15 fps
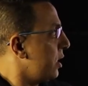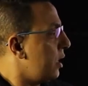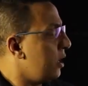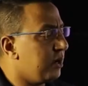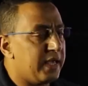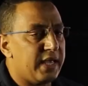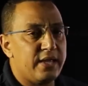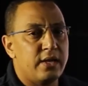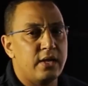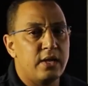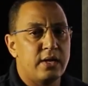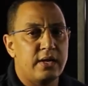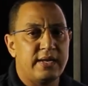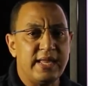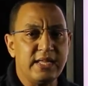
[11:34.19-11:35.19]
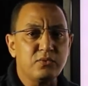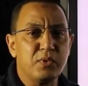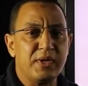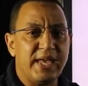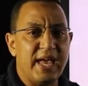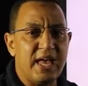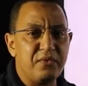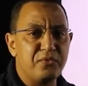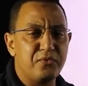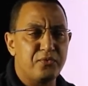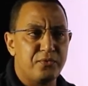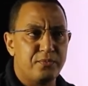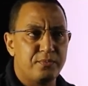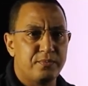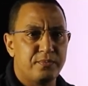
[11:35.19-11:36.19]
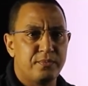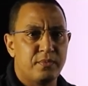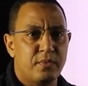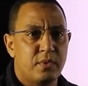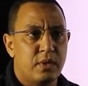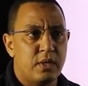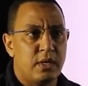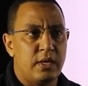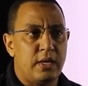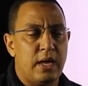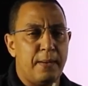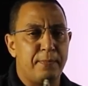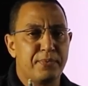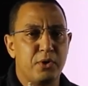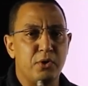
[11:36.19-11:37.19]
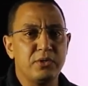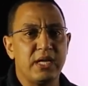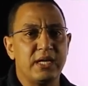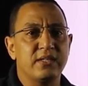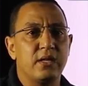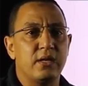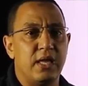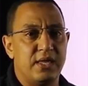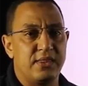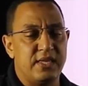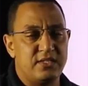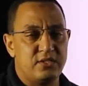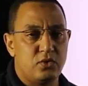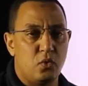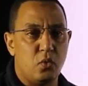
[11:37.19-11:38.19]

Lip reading: Okay, we have a product like this,